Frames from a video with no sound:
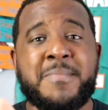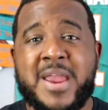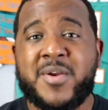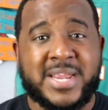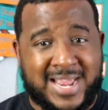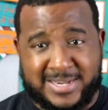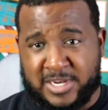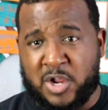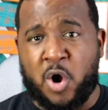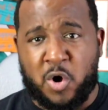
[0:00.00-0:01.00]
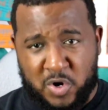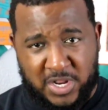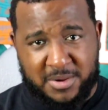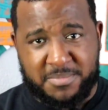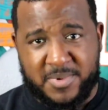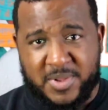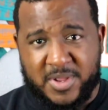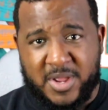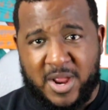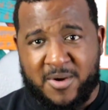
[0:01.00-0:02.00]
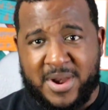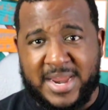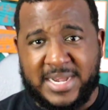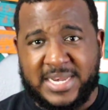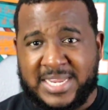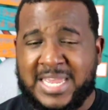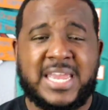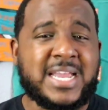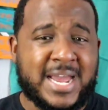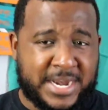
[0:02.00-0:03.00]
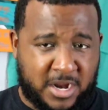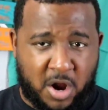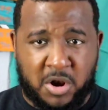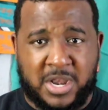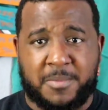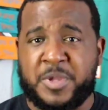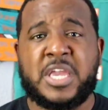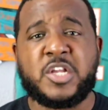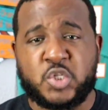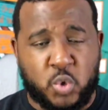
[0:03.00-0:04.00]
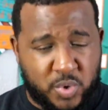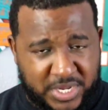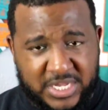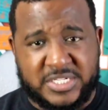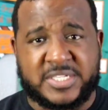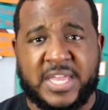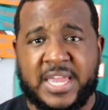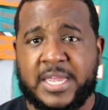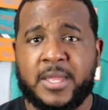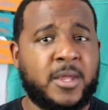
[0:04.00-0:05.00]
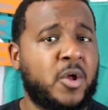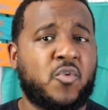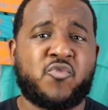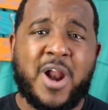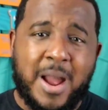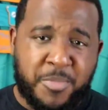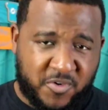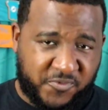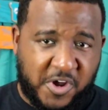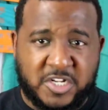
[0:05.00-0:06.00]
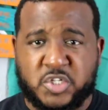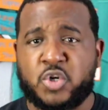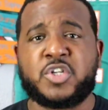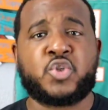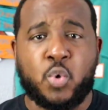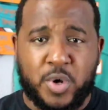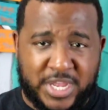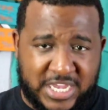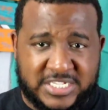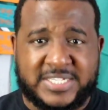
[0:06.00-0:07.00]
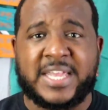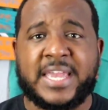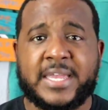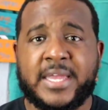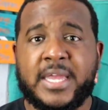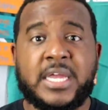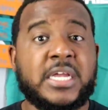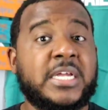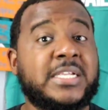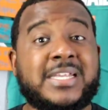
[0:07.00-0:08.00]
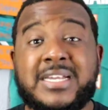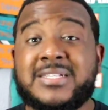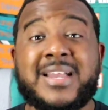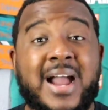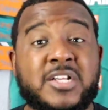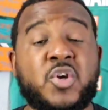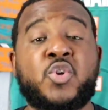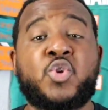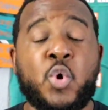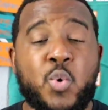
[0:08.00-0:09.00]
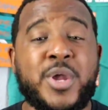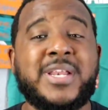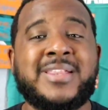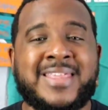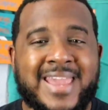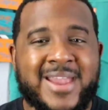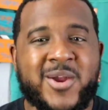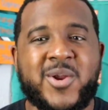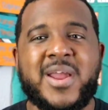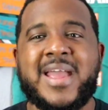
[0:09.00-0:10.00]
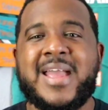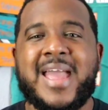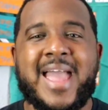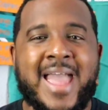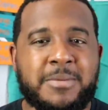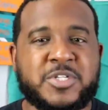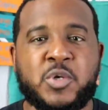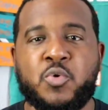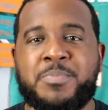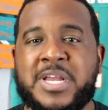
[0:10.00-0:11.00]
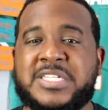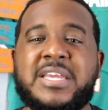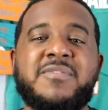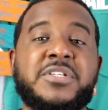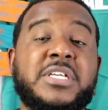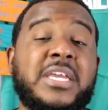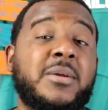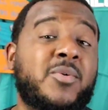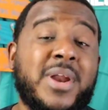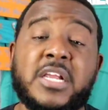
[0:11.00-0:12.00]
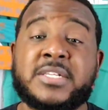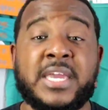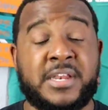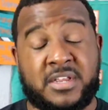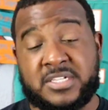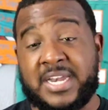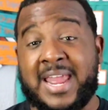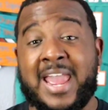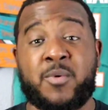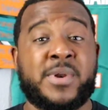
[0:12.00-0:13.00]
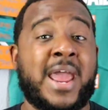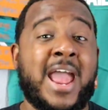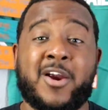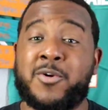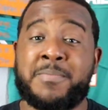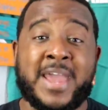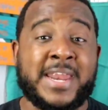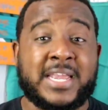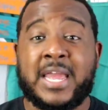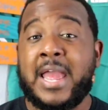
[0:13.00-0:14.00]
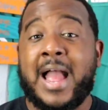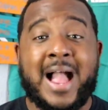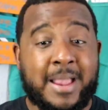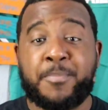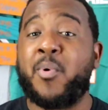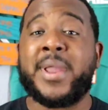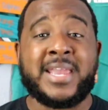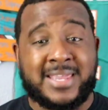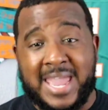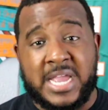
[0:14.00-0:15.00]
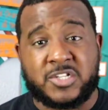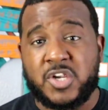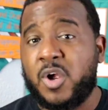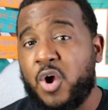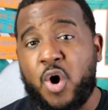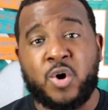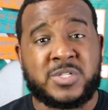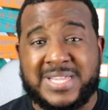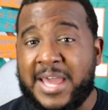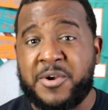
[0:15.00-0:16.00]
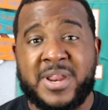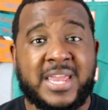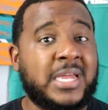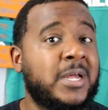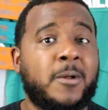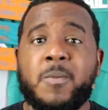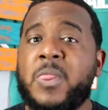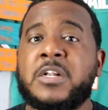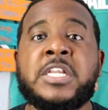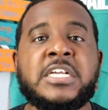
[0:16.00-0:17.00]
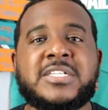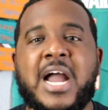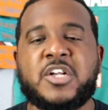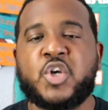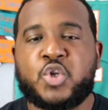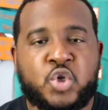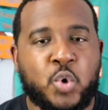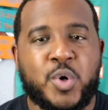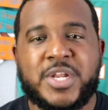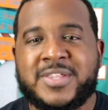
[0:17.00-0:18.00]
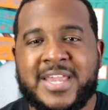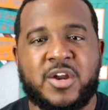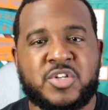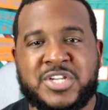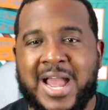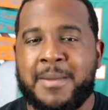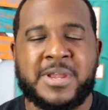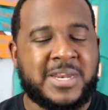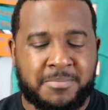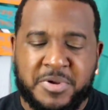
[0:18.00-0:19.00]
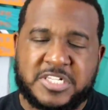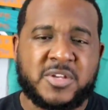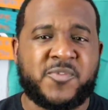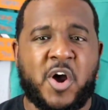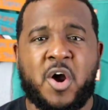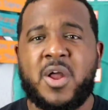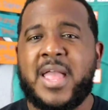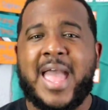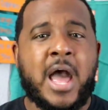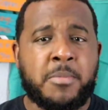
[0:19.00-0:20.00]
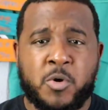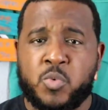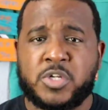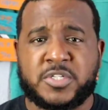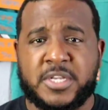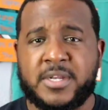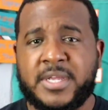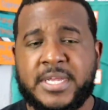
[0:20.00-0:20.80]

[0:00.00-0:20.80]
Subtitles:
Merritt got to call up. All right? He got a call up. He's doing his thing. Robert Foster is doing his thing. These guys are doing their absolute best. Even Jakeem Grant's getting into the act with an acrobatic high point and catch on Saturday. These guys are doing their job. And then best of all, Albert Wilson.